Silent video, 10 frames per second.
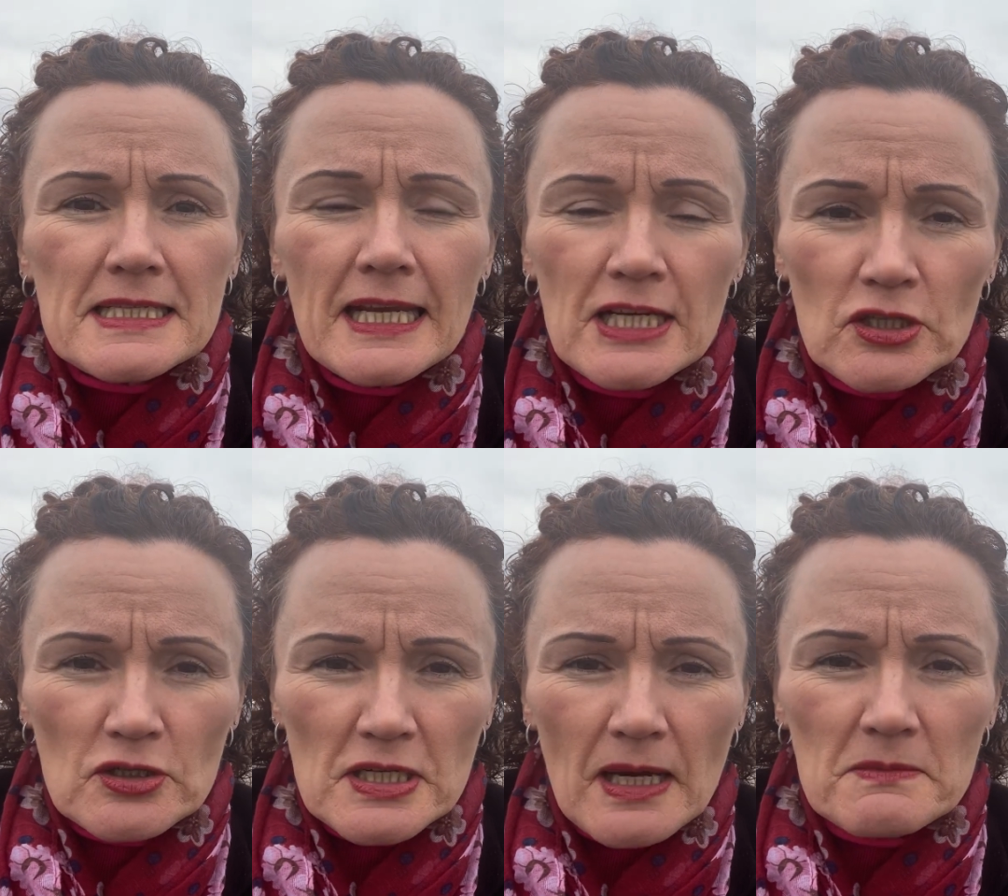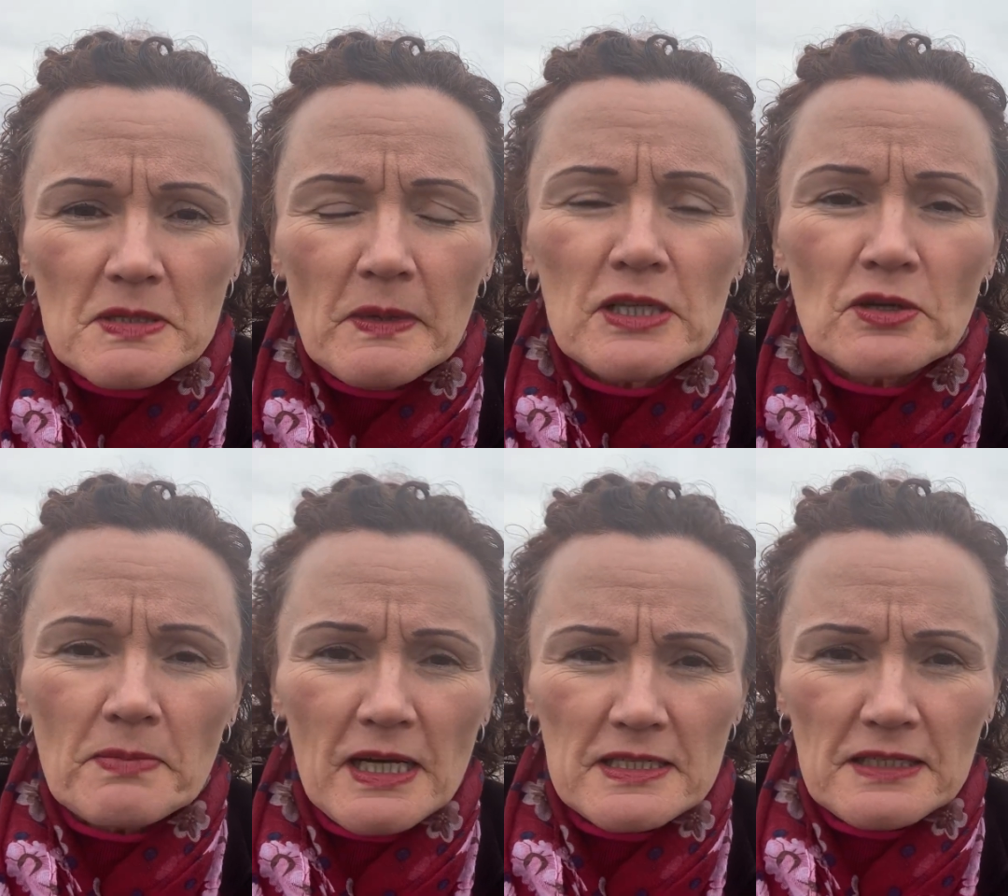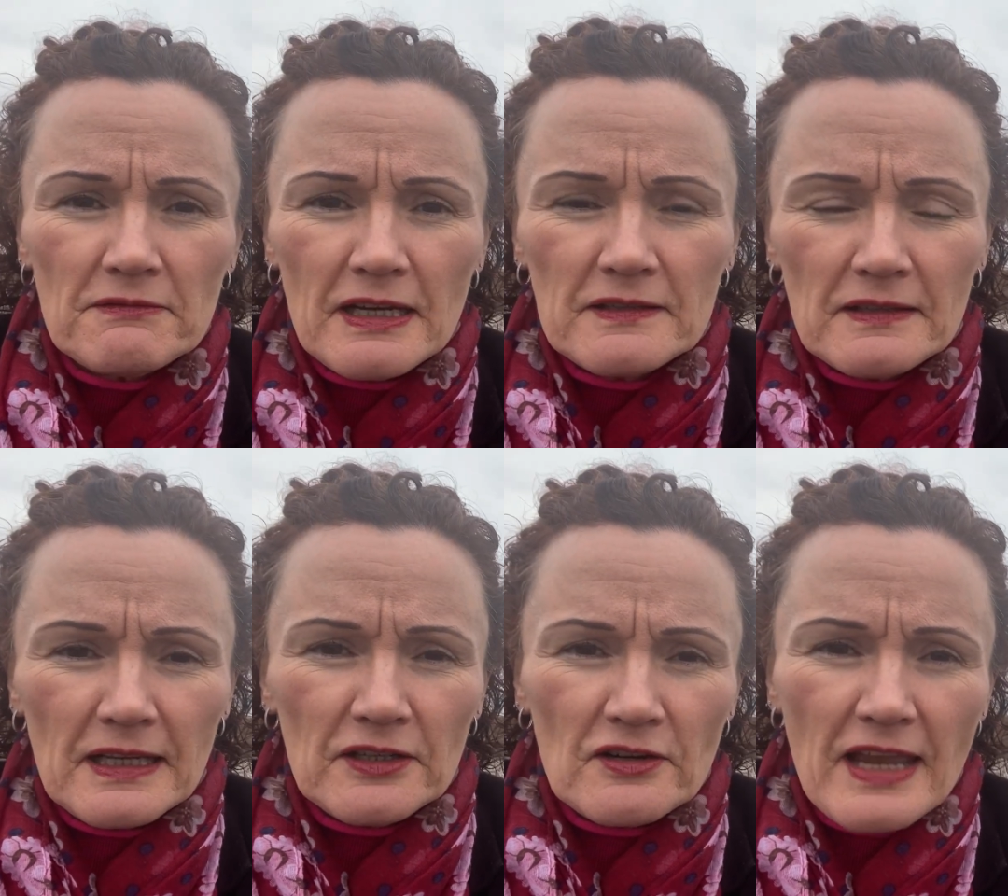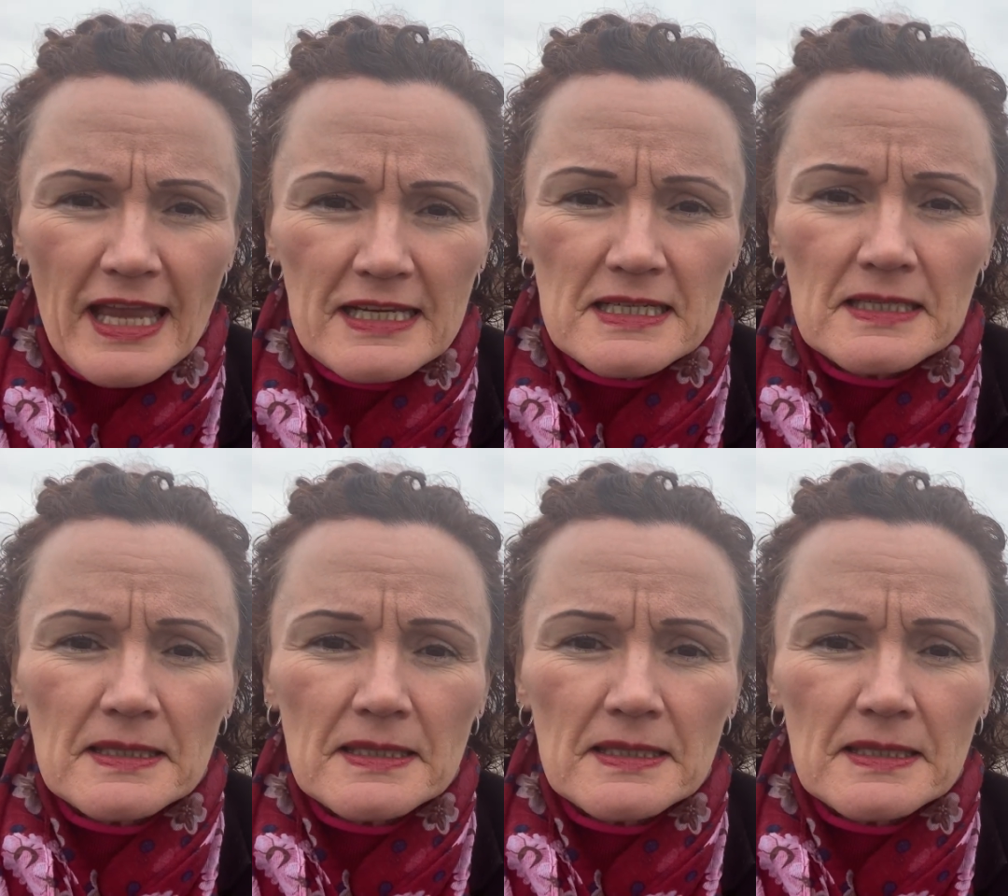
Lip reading: taking your time to be in your body rather than your head.